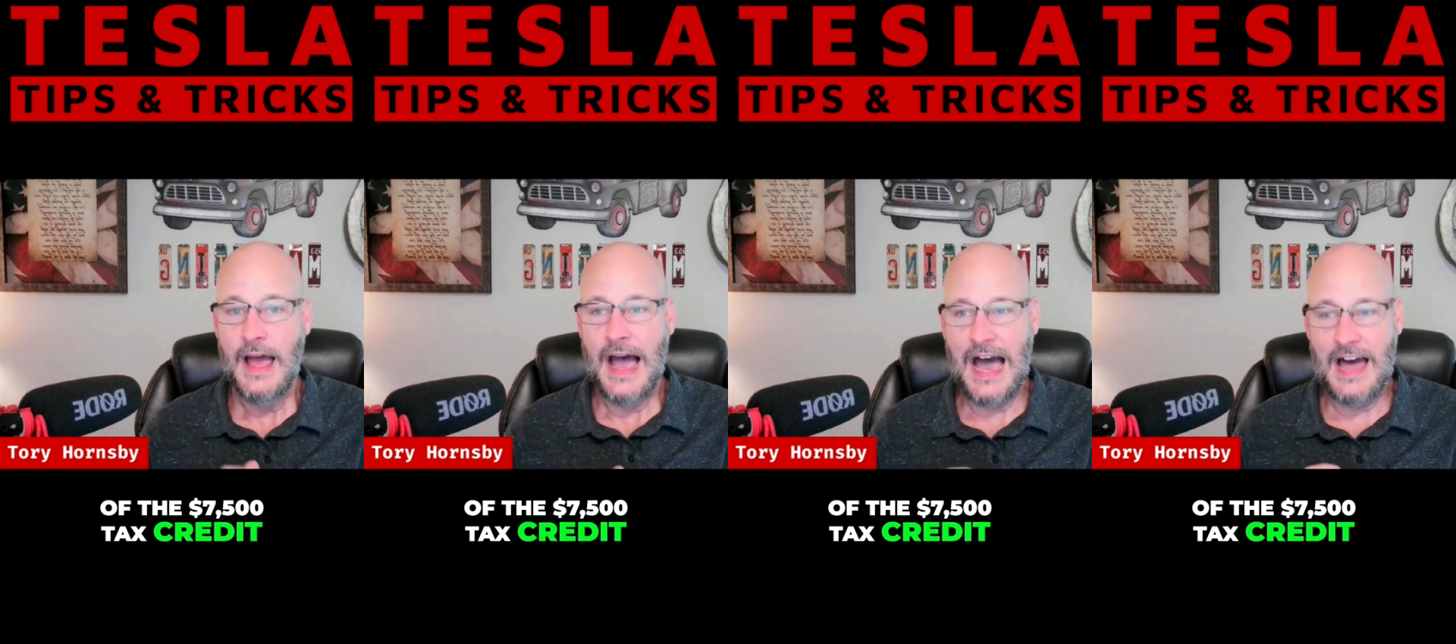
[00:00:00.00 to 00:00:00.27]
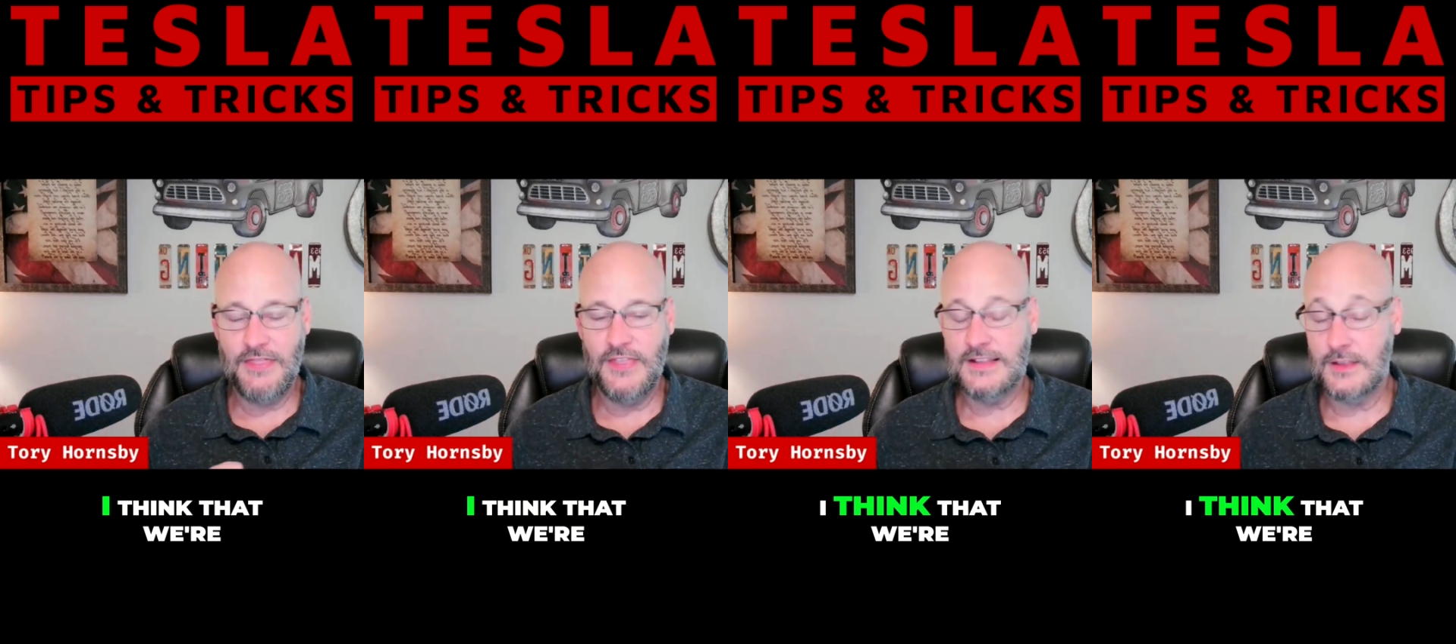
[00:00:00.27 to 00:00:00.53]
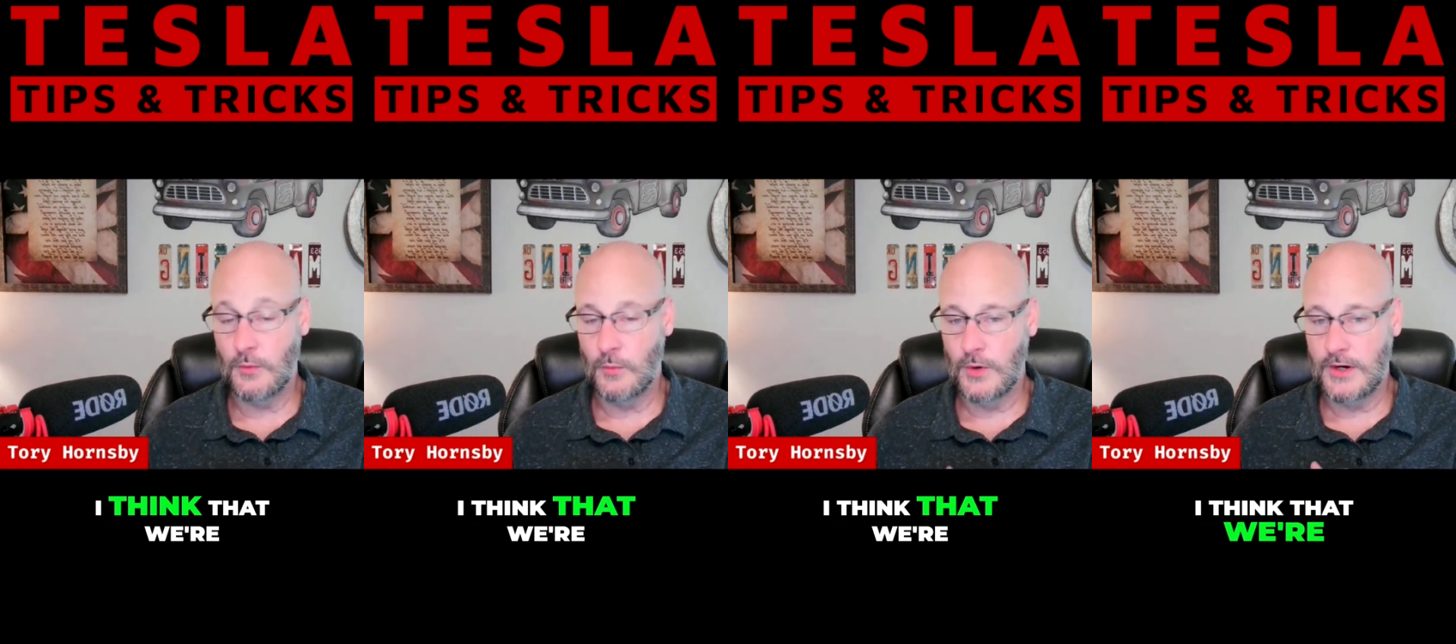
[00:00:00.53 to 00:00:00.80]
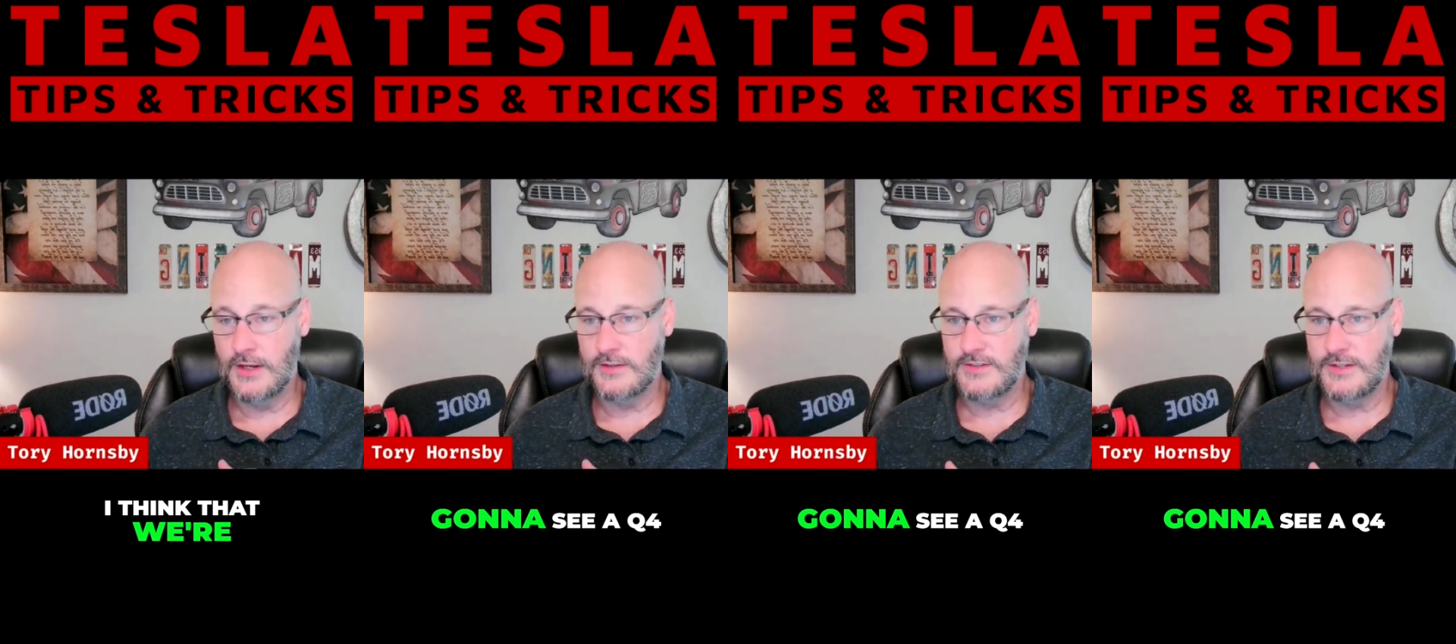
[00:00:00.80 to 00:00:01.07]
I think that we're
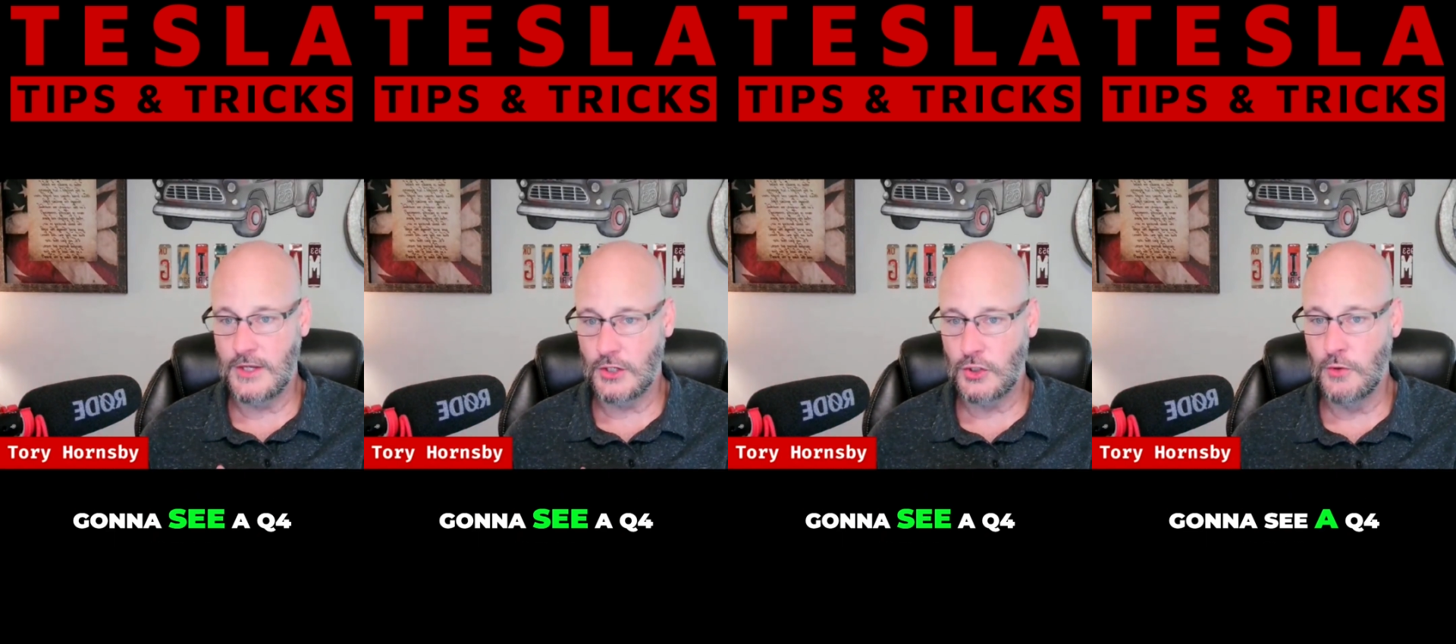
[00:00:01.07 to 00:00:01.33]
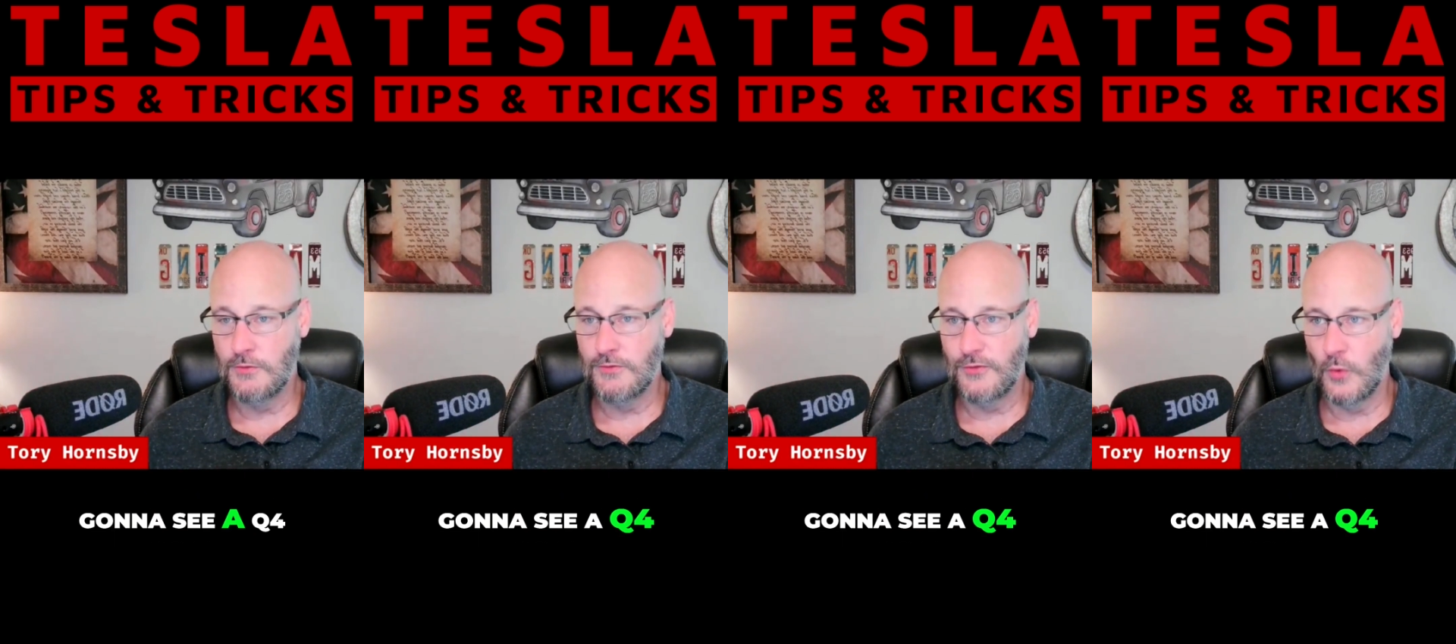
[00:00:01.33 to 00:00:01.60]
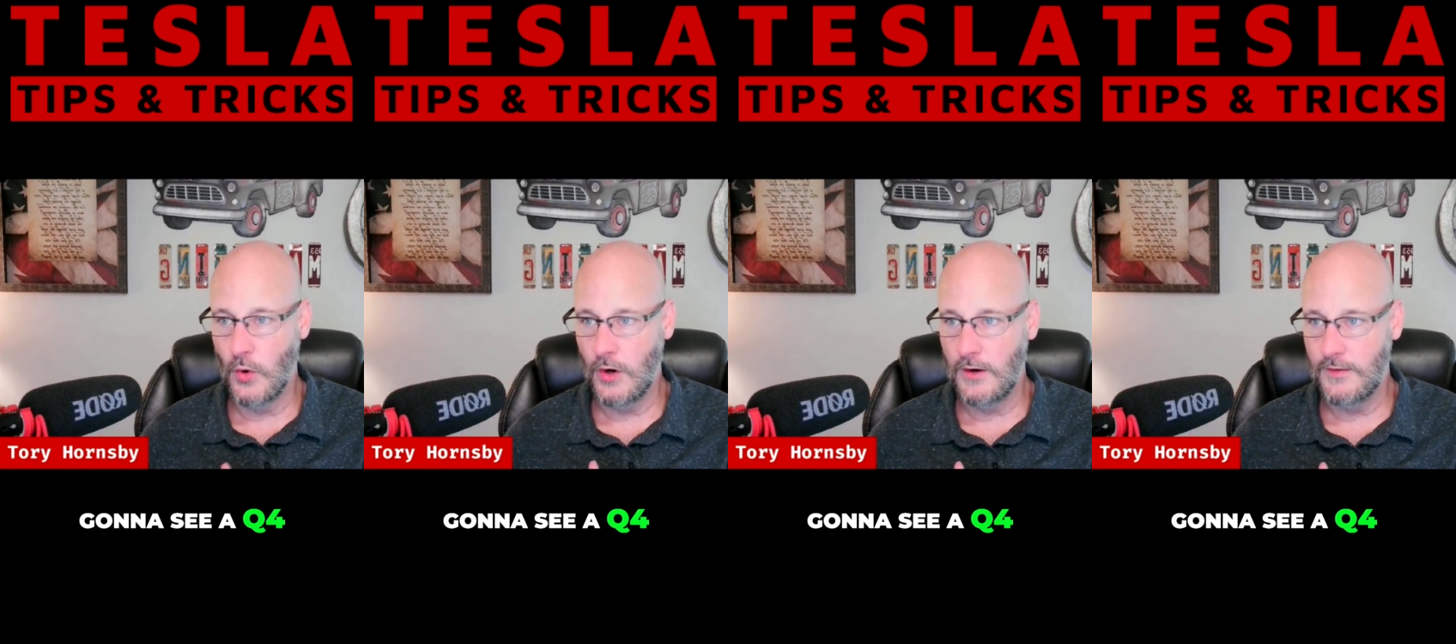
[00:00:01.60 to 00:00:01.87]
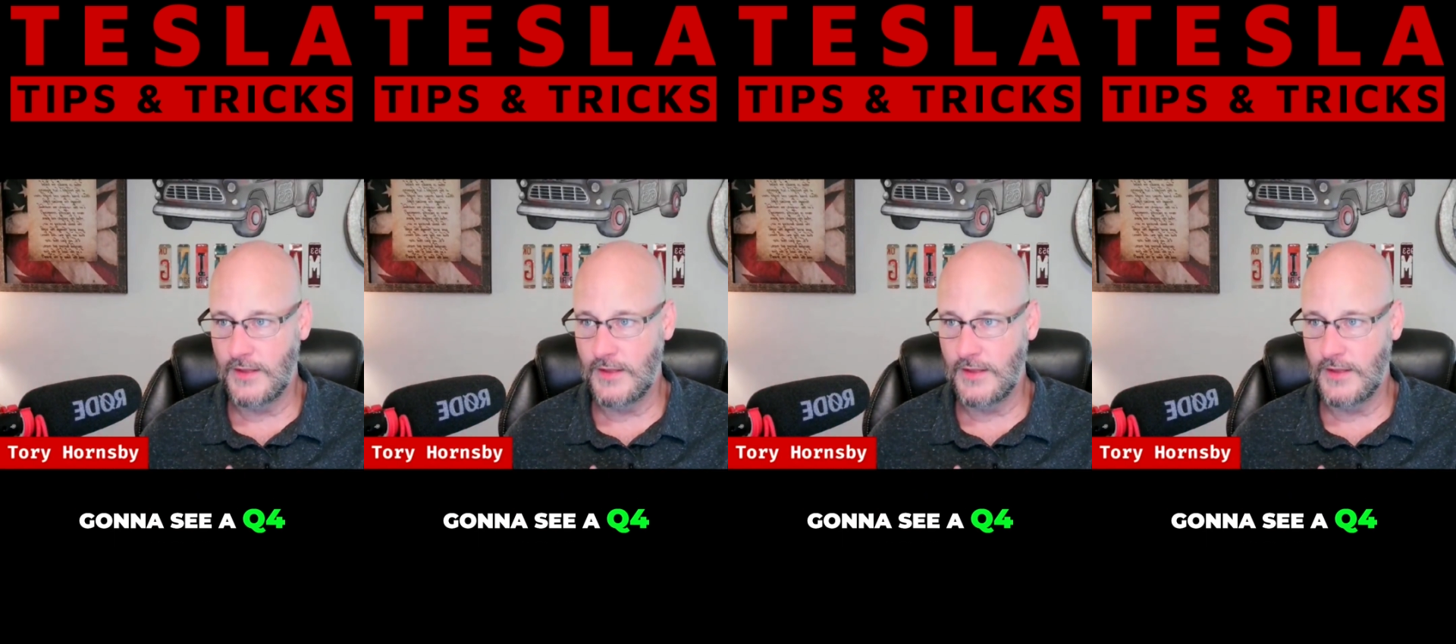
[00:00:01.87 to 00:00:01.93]
going to see a Q4